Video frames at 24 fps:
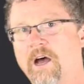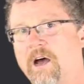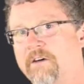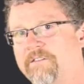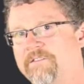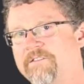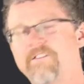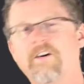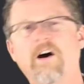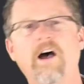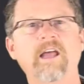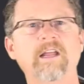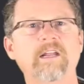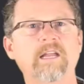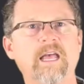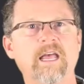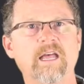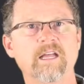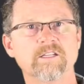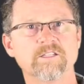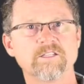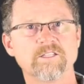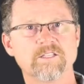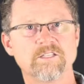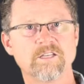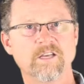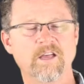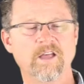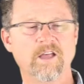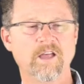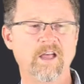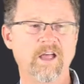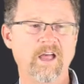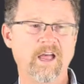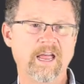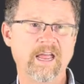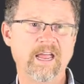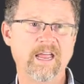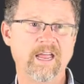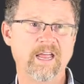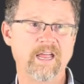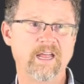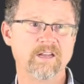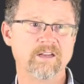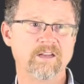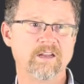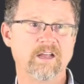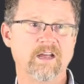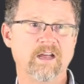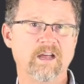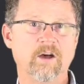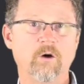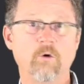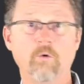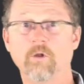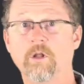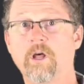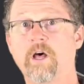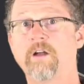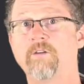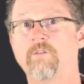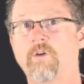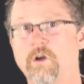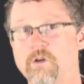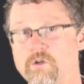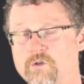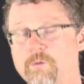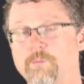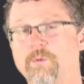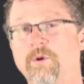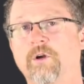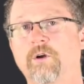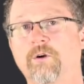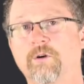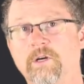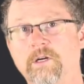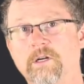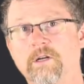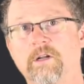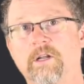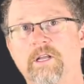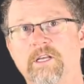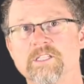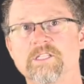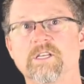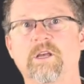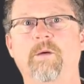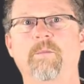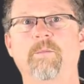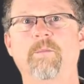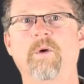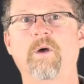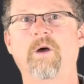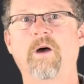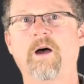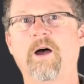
finance, and a whole lot of entrepreneurialism,